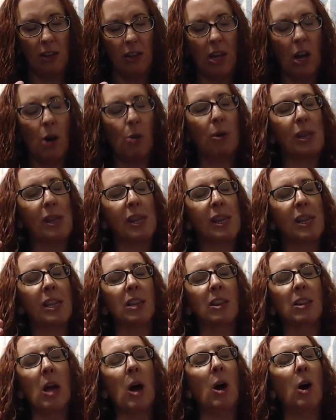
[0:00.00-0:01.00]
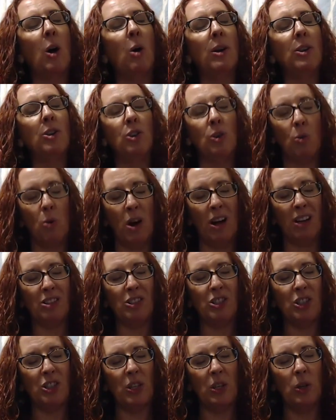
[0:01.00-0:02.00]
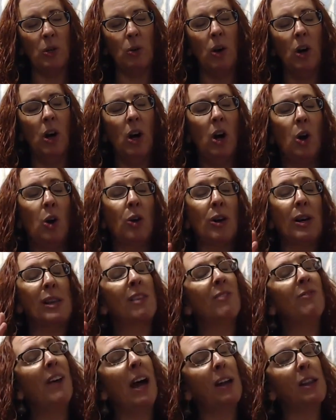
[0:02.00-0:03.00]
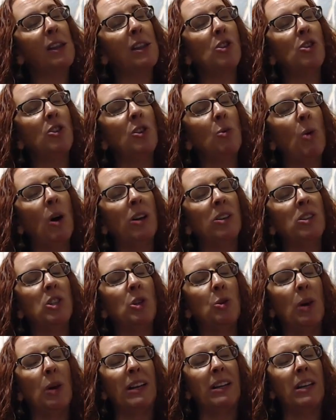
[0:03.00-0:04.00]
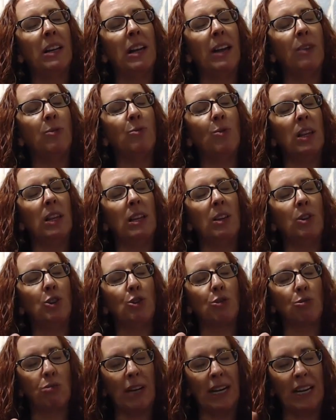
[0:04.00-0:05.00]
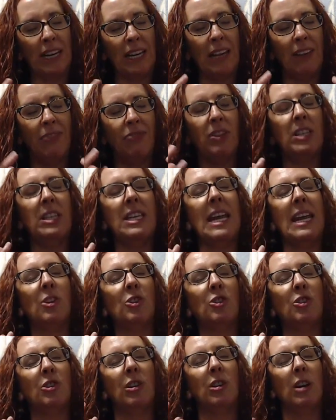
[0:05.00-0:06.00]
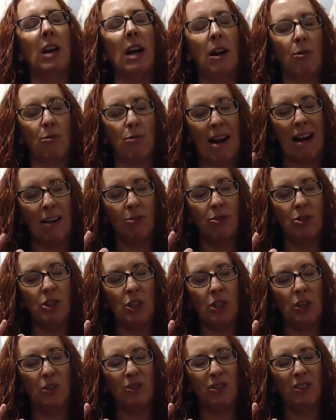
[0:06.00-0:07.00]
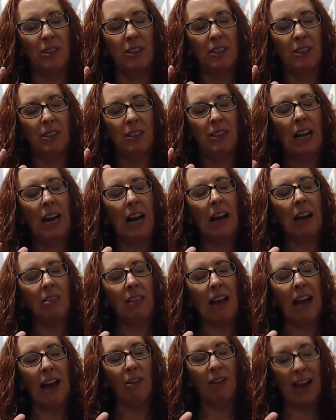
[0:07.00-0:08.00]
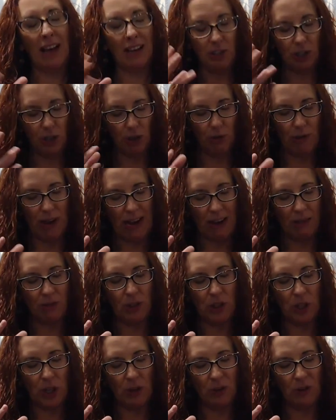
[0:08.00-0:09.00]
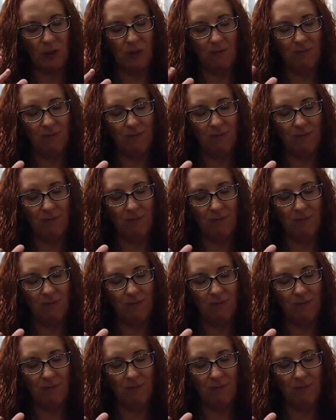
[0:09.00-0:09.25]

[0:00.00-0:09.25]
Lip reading: go as slow as you want to or as fast as you want to, and really drink in the nature around you. Allow that to ground you.